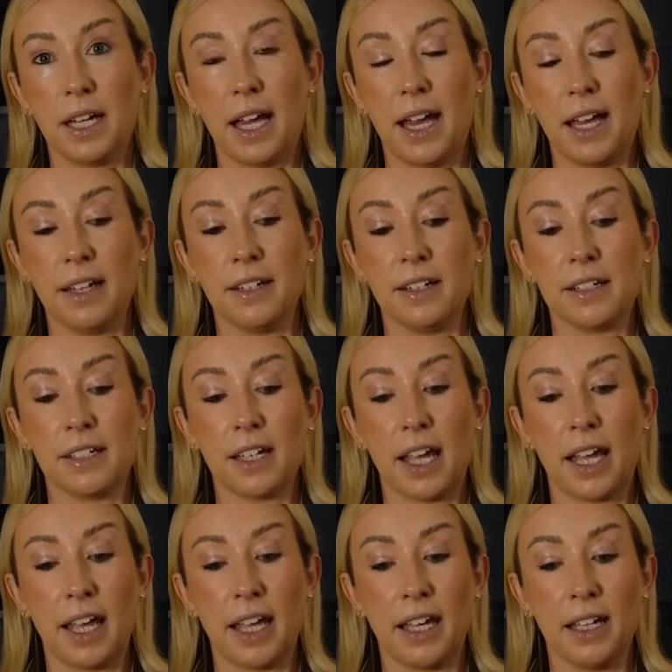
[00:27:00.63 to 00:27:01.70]
And
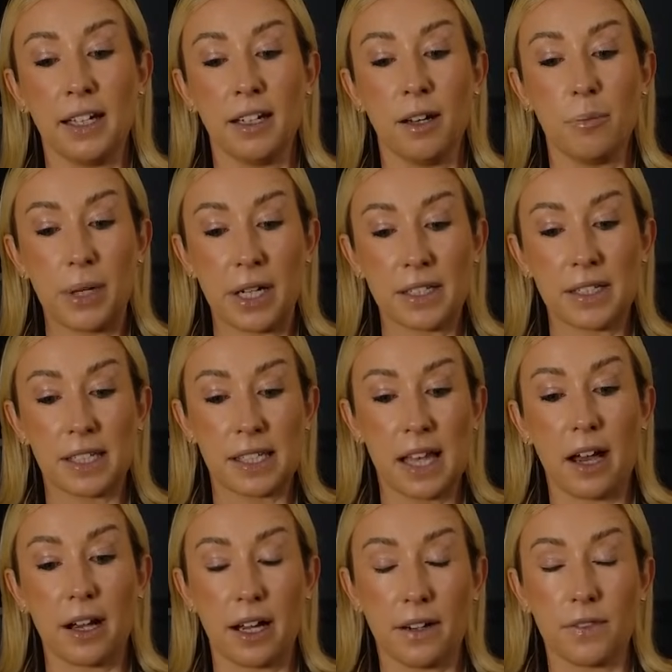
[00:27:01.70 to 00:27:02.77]
because it's
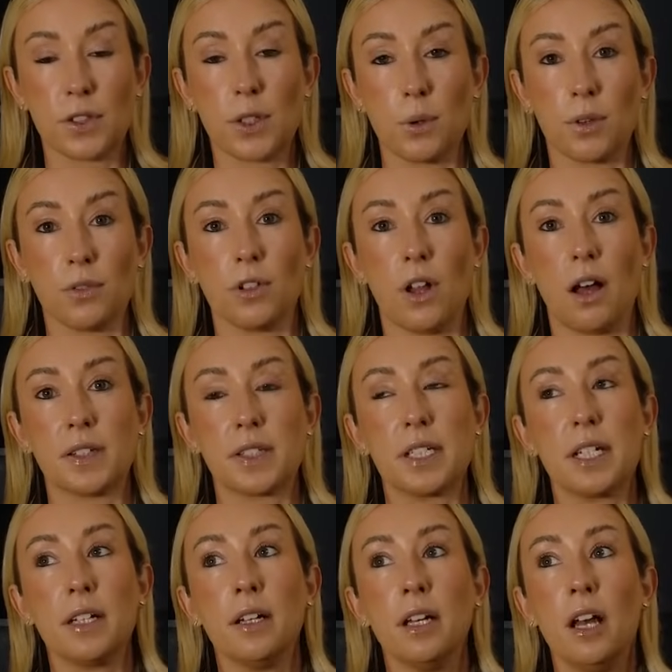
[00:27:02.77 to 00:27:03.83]
that kind of slower
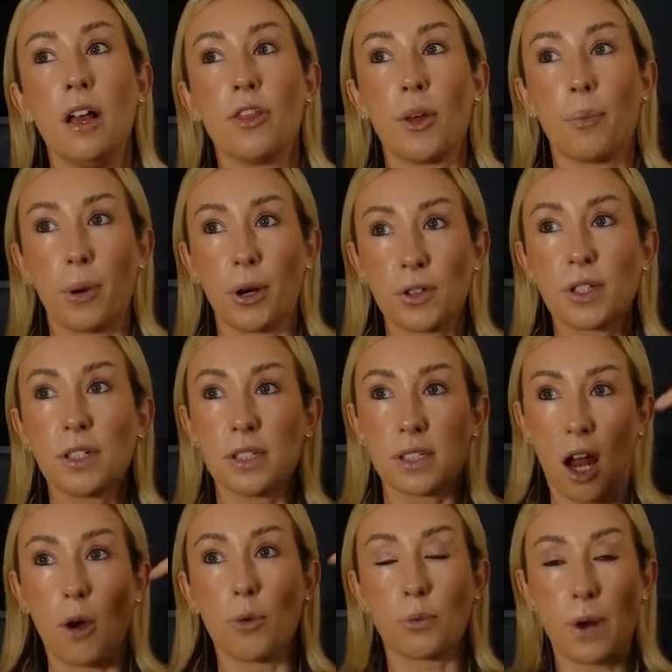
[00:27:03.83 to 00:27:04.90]
velocity, the person's
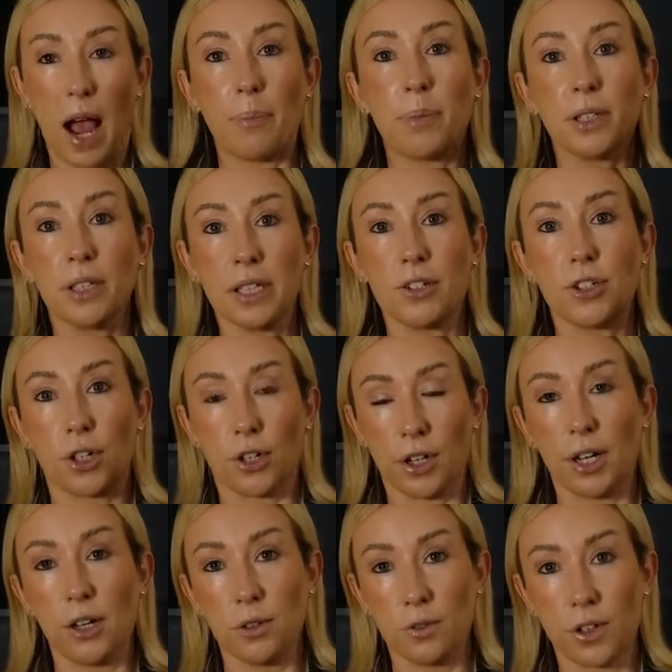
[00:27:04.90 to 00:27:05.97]
not rapidly
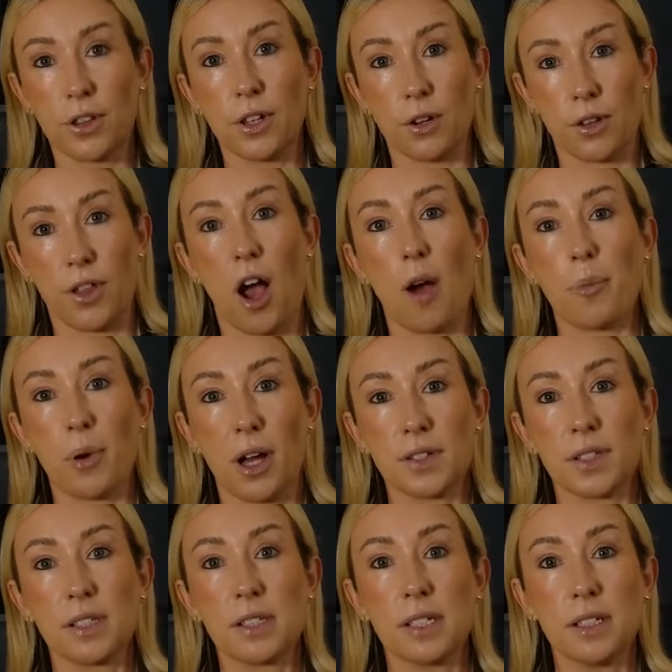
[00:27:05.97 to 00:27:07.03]
turning over their thought
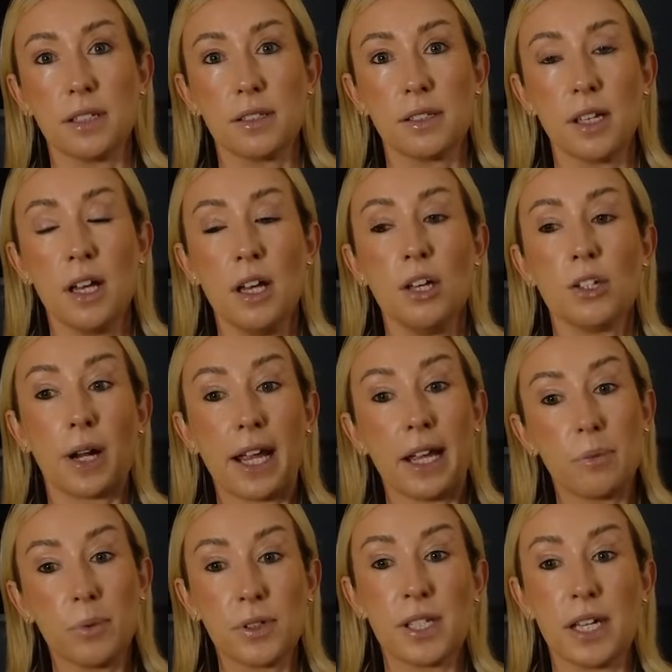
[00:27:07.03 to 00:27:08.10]
processes. We're
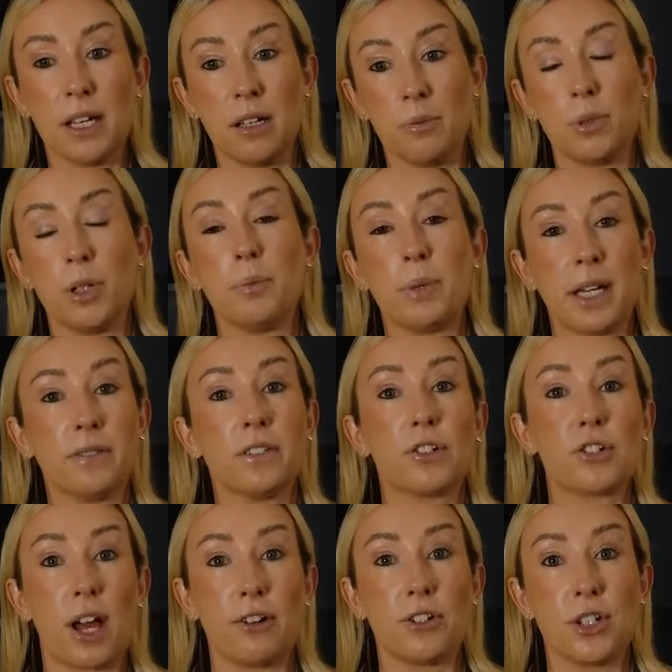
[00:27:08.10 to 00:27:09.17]
able to input behavior
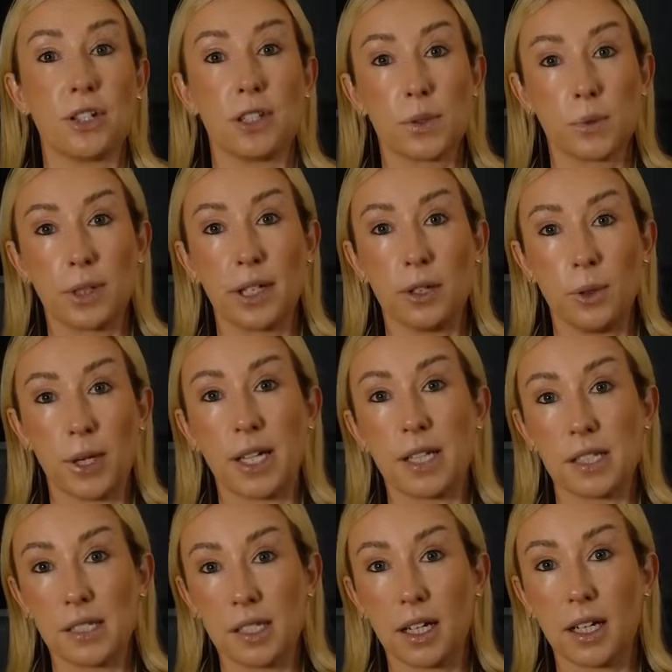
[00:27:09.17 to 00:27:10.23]
strategy that's really going
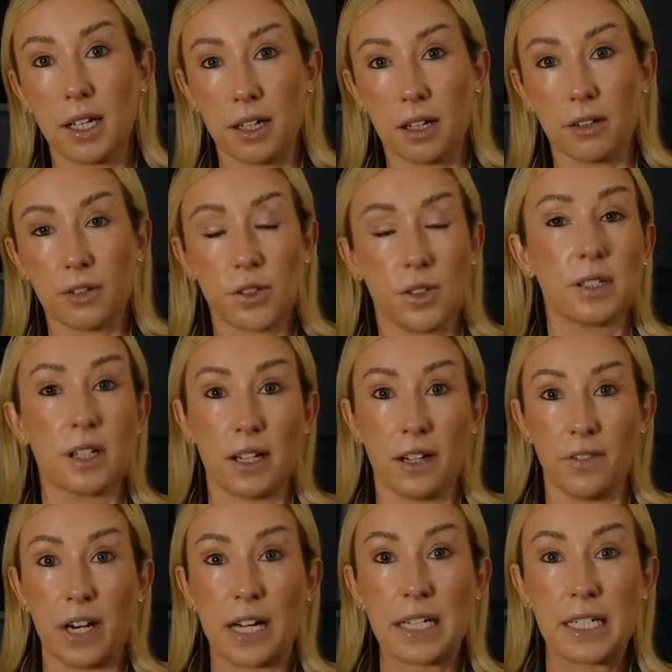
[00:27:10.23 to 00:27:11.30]
to stick here. So this is kind
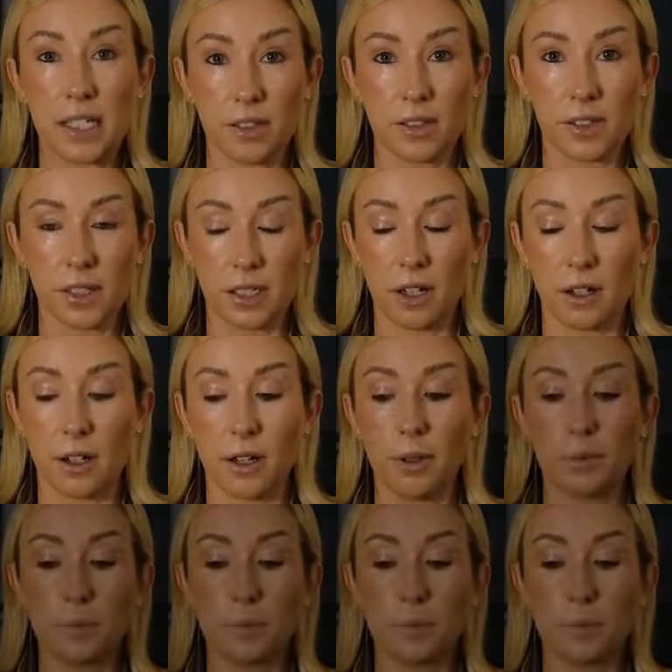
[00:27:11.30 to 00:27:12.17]
of an ideal scenario.